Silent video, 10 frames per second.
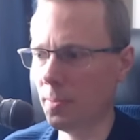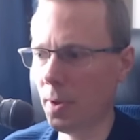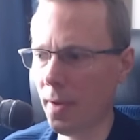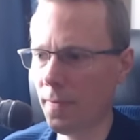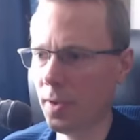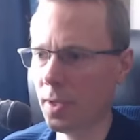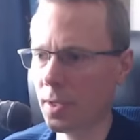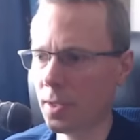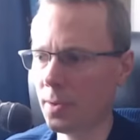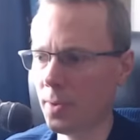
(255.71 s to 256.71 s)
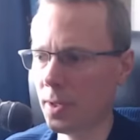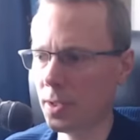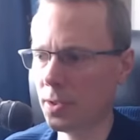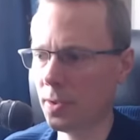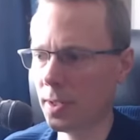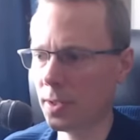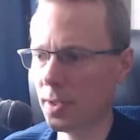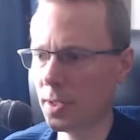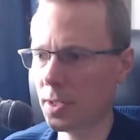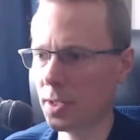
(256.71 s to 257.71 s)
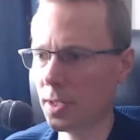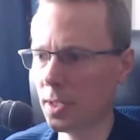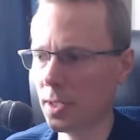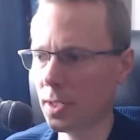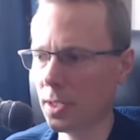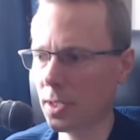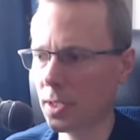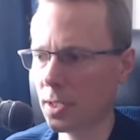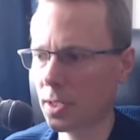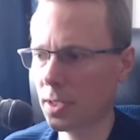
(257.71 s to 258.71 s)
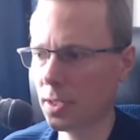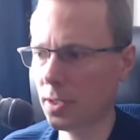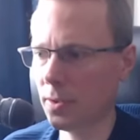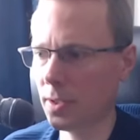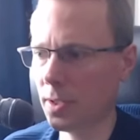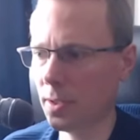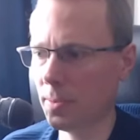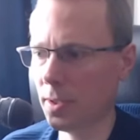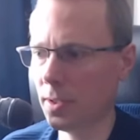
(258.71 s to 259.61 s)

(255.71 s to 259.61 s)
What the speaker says: But I think we're going to try to transition out of that. So it's going to be...